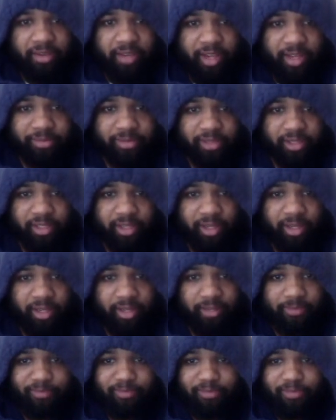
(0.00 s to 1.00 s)
You know what
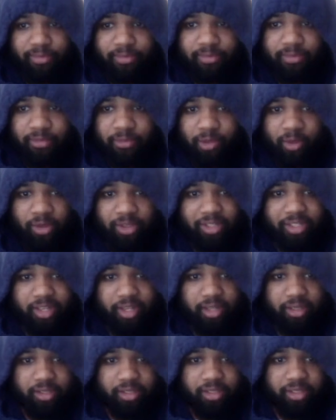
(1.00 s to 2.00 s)
I'm saying? Gonna
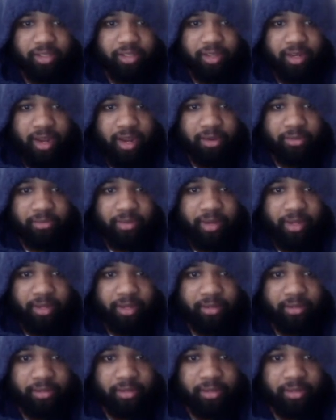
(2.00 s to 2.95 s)
check this shit out, man.